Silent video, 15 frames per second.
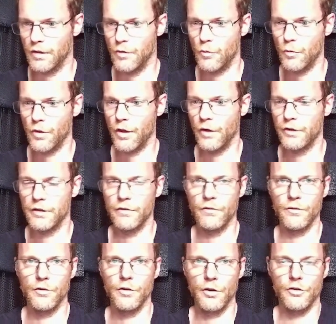without even
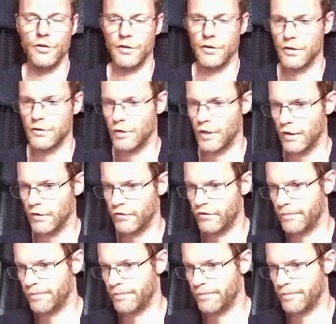touching the graph.